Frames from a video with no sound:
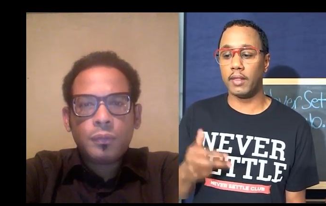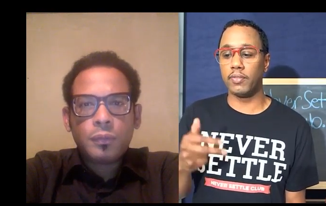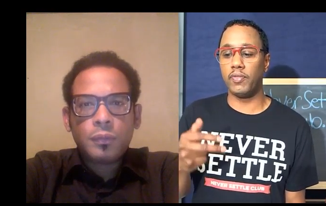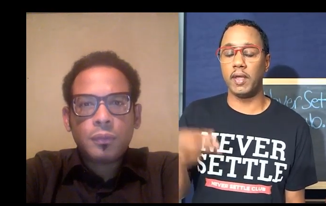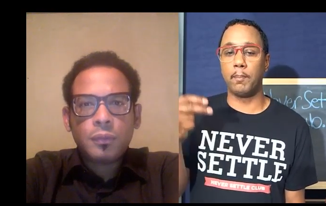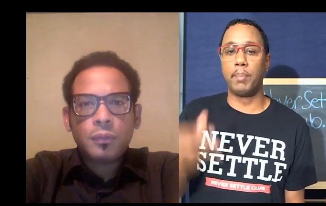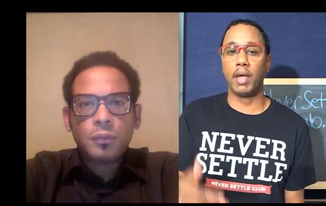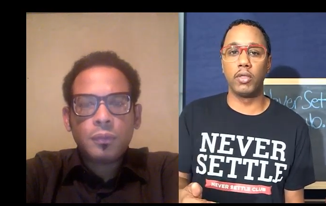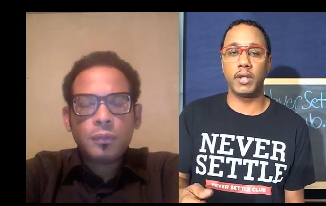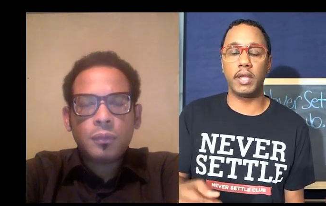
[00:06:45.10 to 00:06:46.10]
Speaker 1: and
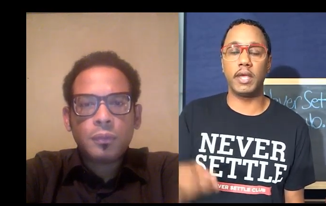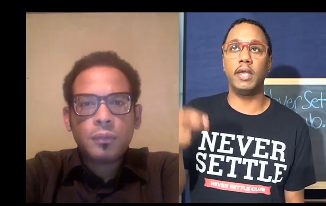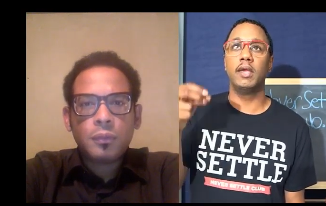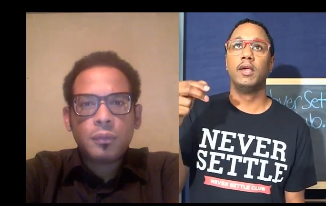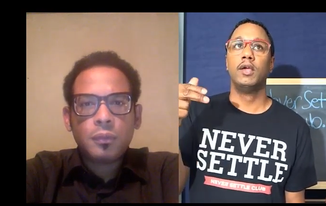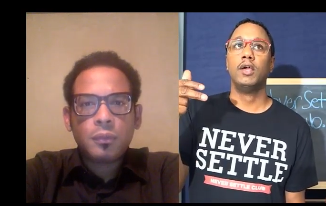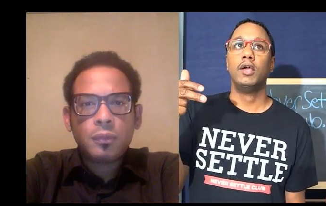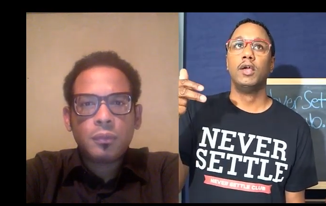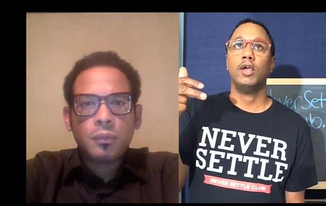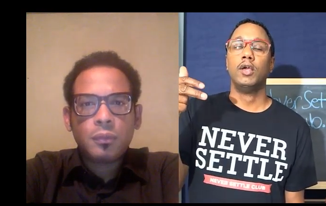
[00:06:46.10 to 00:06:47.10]
the ability
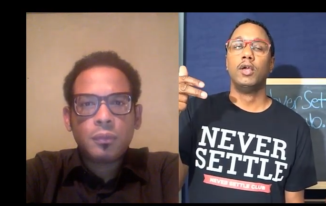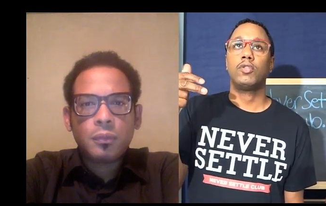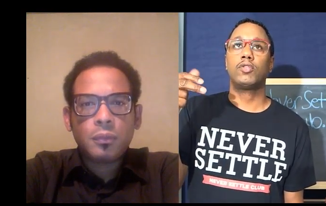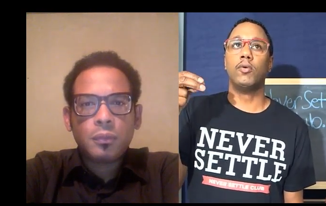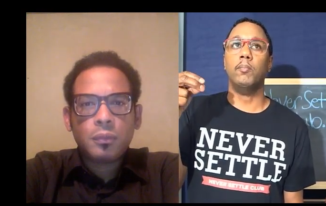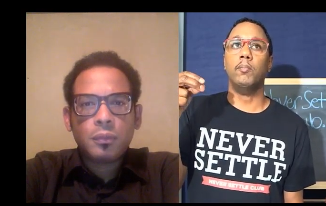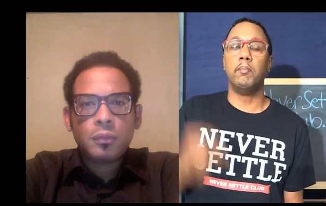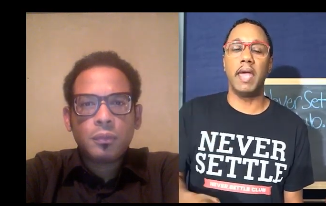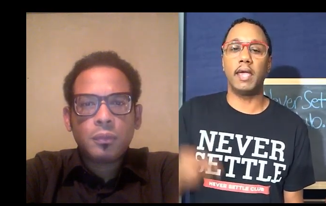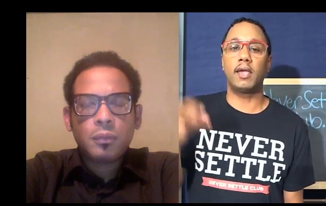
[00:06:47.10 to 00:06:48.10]

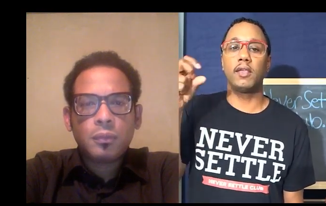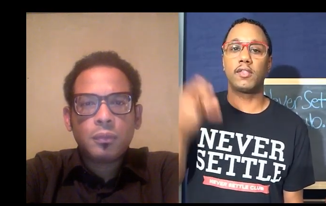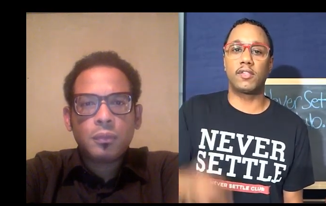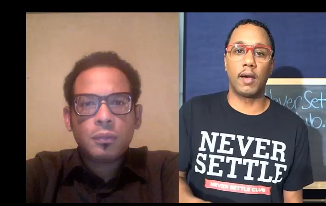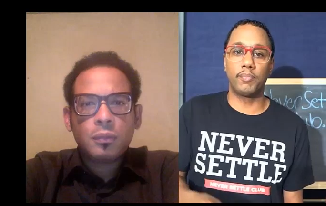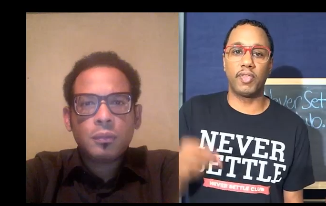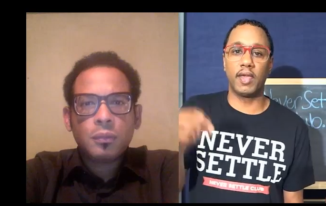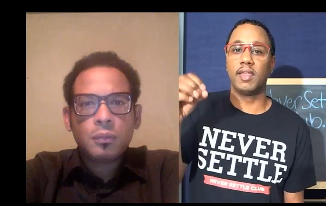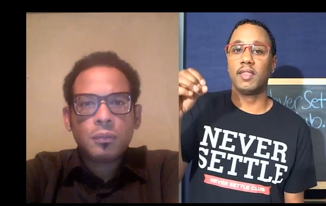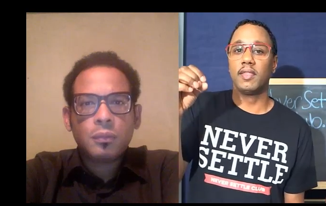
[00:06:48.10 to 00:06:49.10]
to make
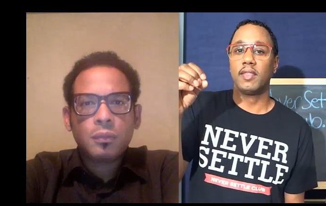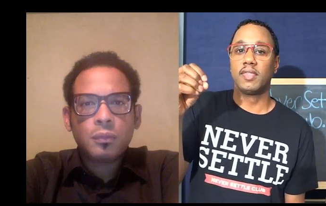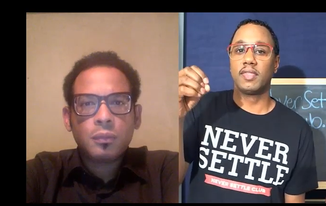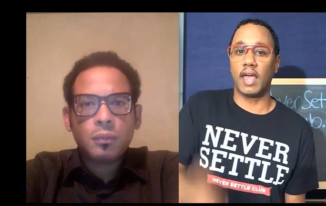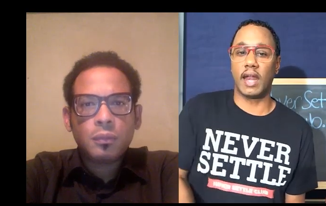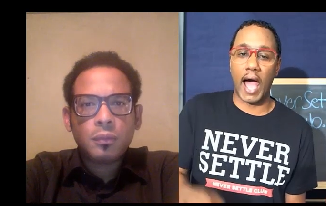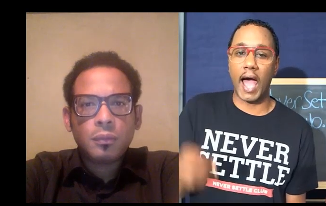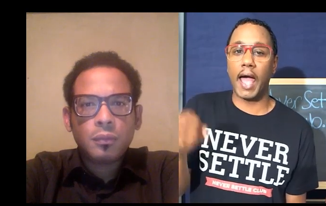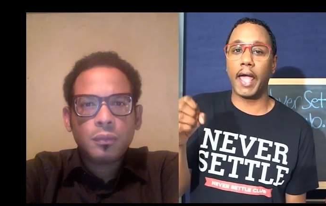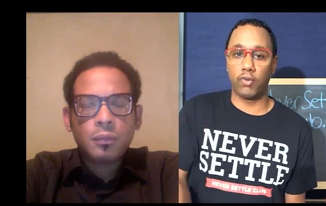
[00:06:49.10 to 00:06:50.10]
something
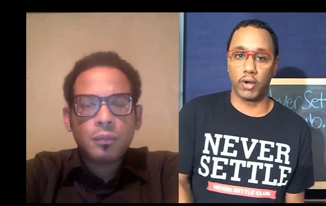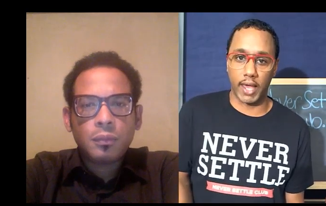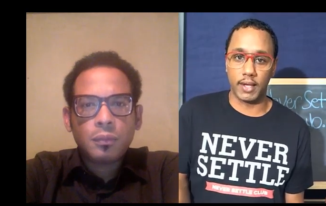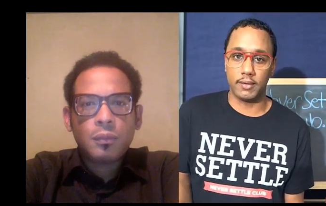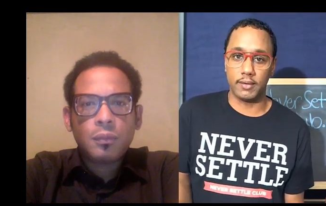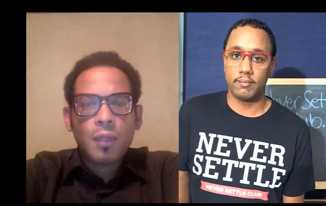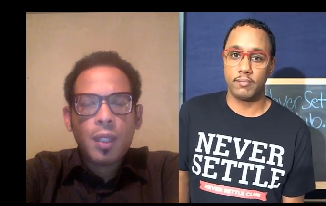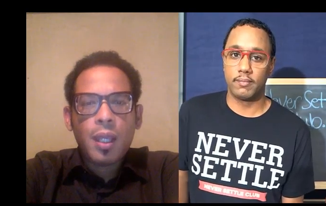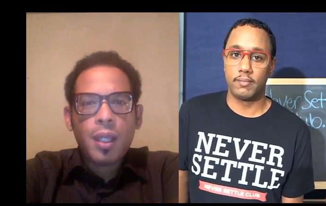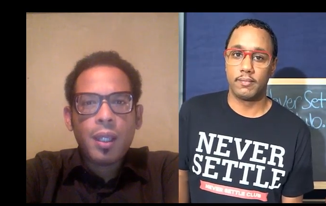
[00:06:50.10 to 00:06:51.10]
that I create.
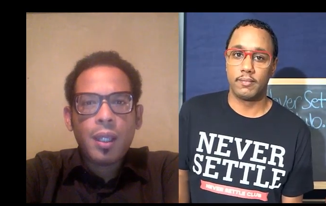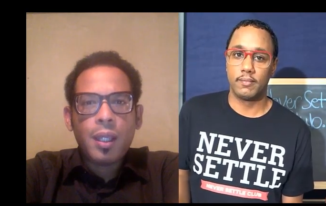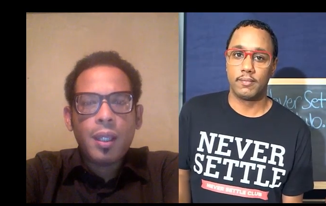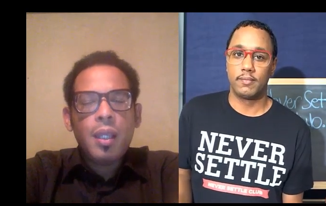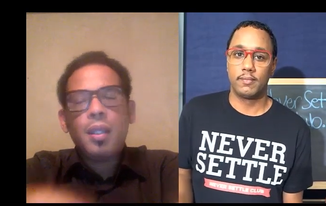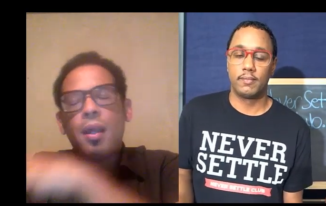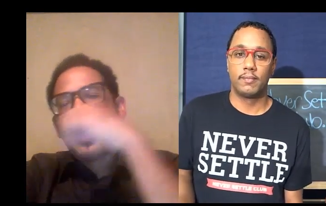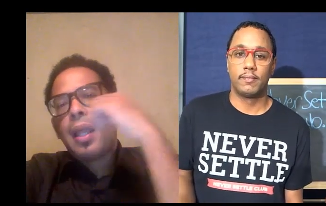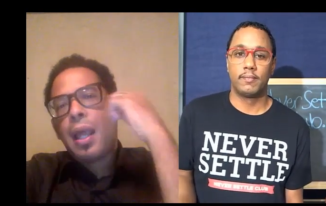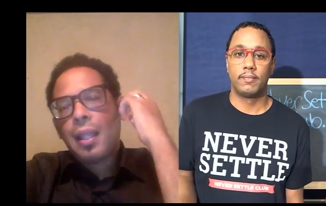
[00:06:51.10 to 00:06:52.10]
Speaker 2: Yeah, yeah, yeah.
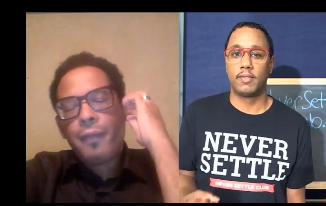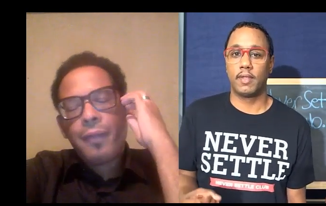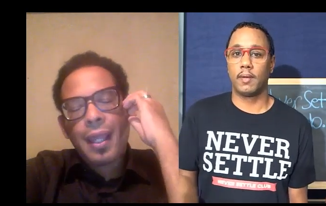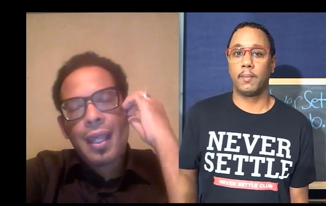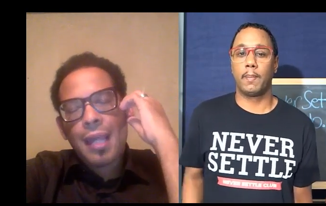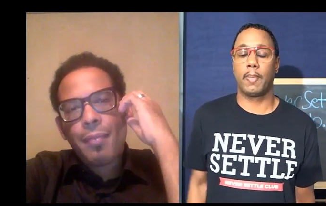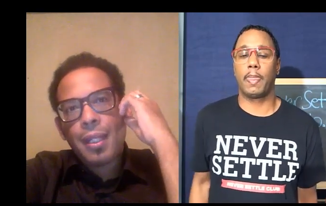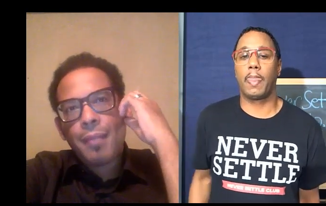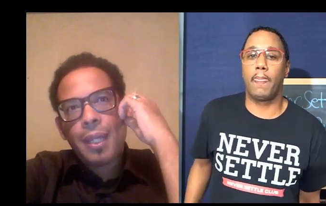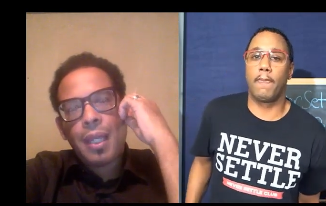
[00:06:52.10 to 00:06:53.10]
You know, I, I love that
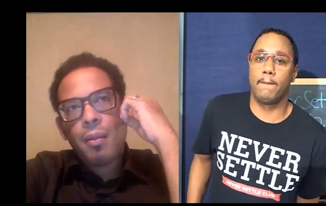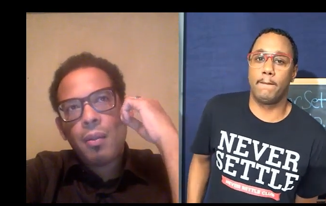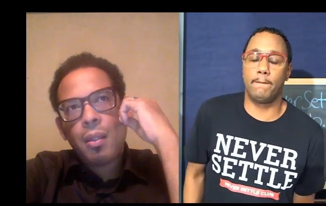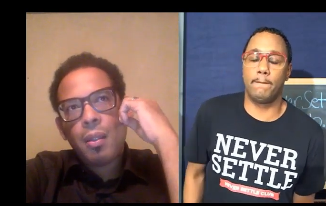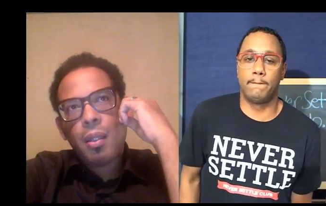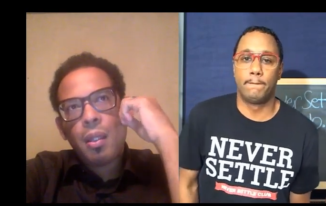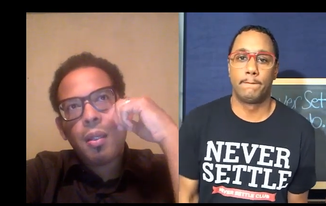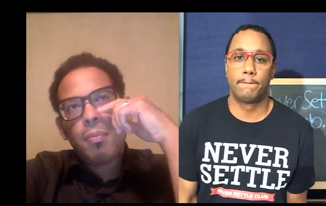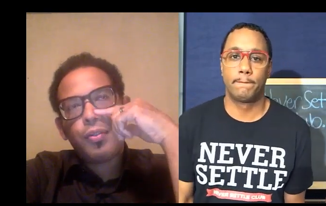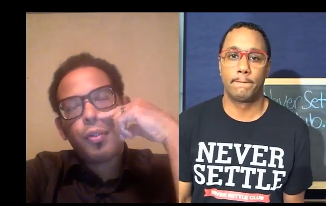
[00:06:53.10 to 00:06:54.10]
comment about
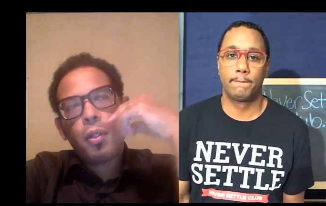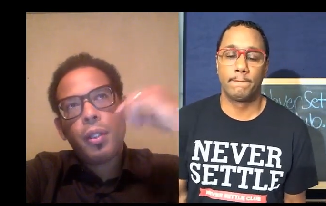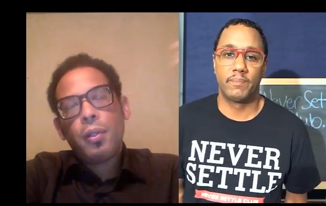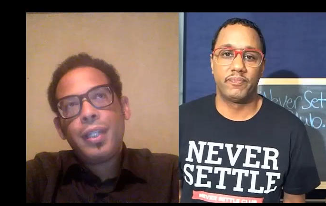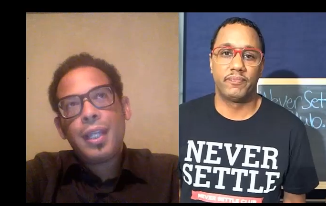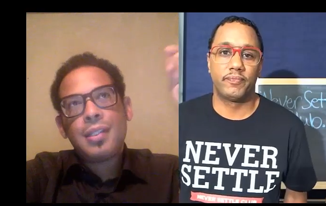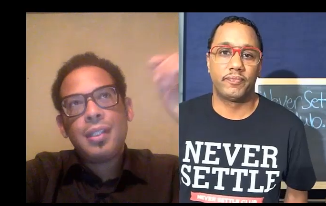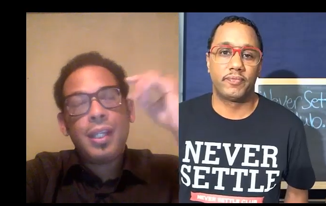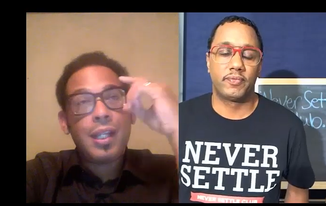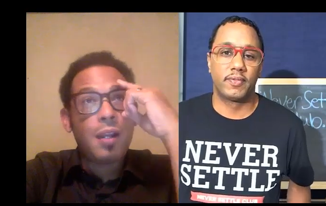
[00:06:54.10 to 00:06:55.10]
um, controlling your own
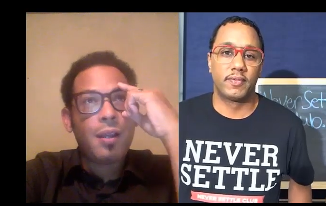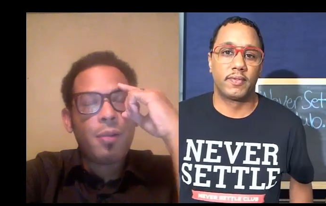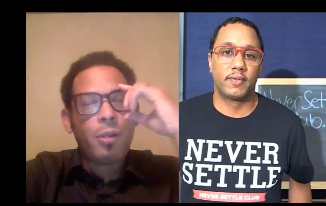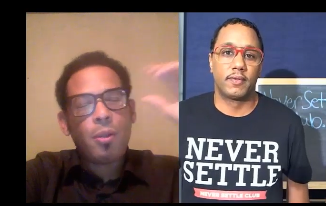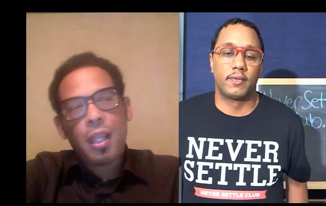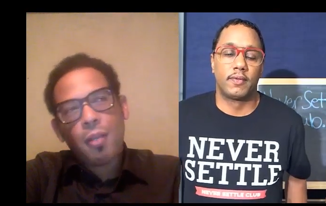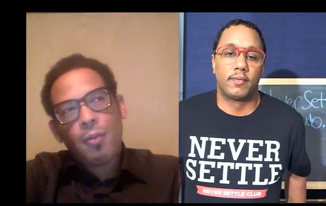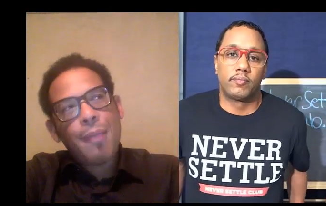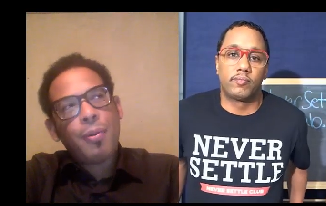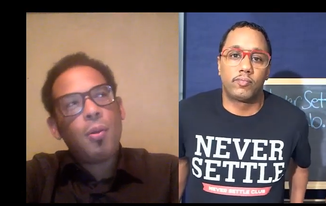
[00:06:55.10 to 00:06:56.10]
destiny. And I don't, I don't want to go
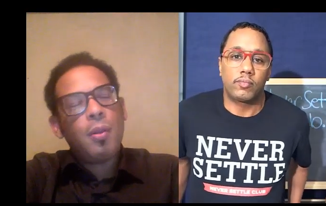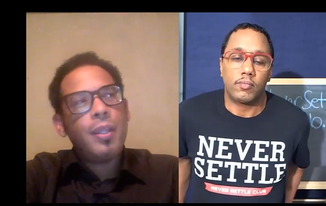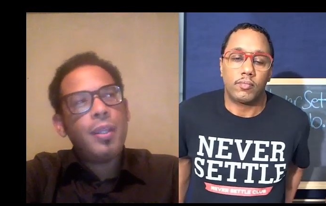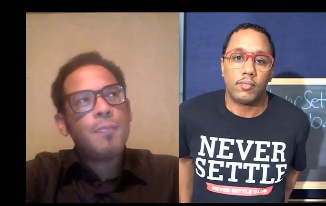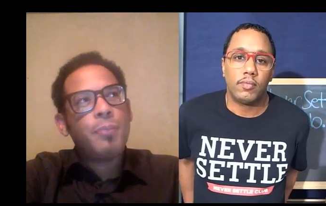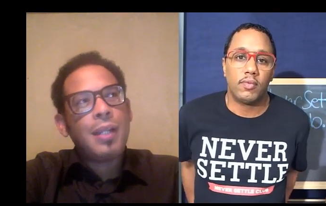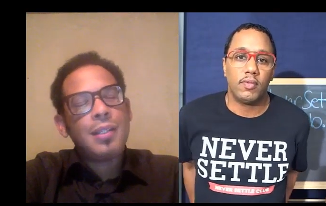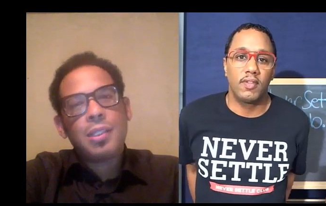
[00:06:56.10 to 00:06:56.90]
down the rabbit hole on this,